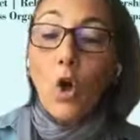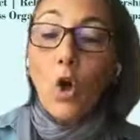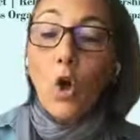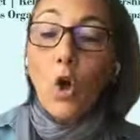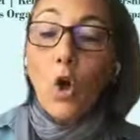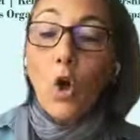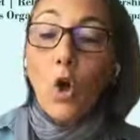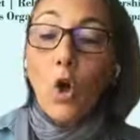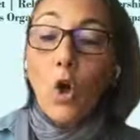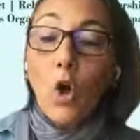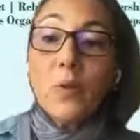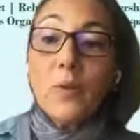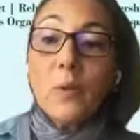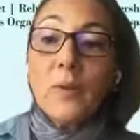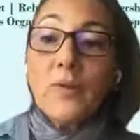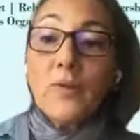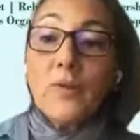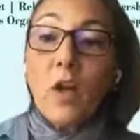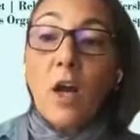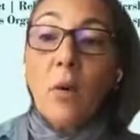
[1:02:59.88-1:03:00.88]
or you will
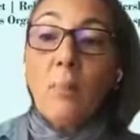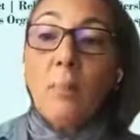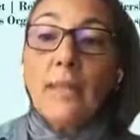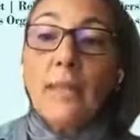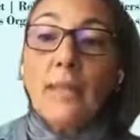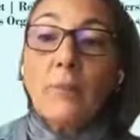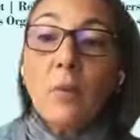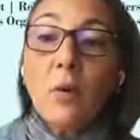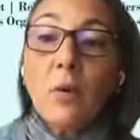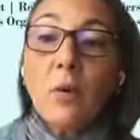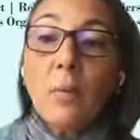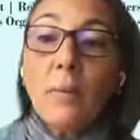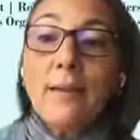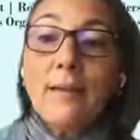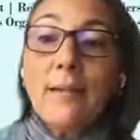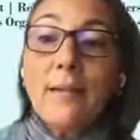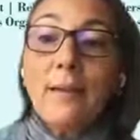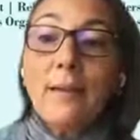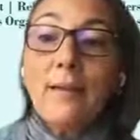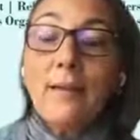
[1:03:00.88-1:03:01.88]
stop that
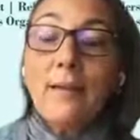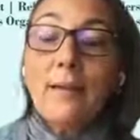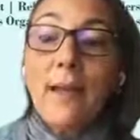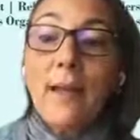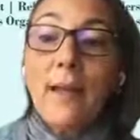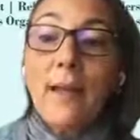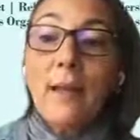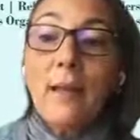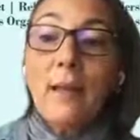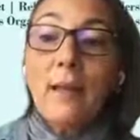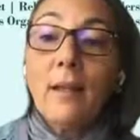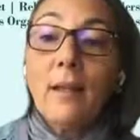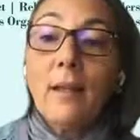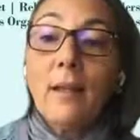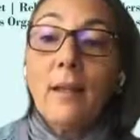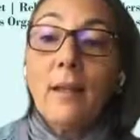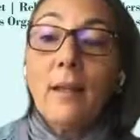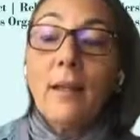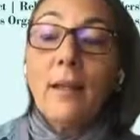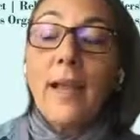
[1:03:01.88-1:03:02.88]
moment and
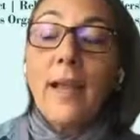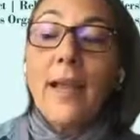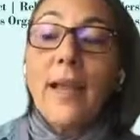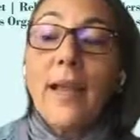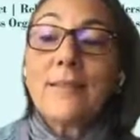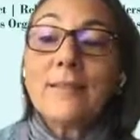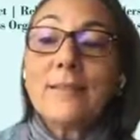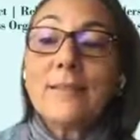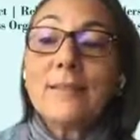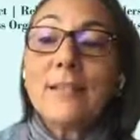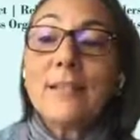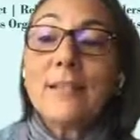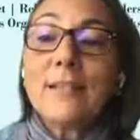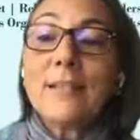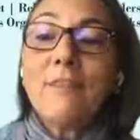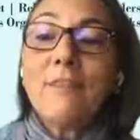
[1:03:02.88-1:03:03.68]
ask the